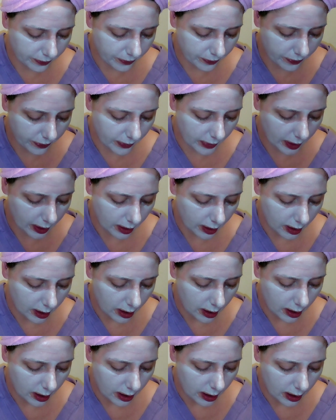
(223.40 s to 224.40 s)

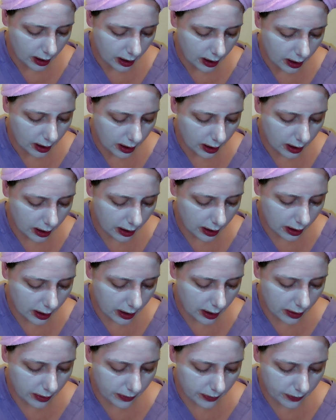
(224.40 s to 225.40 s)

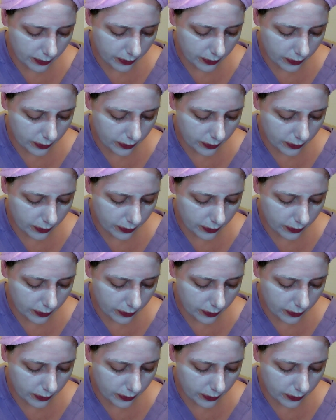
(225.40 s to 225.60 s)
No one is speaking in this clip.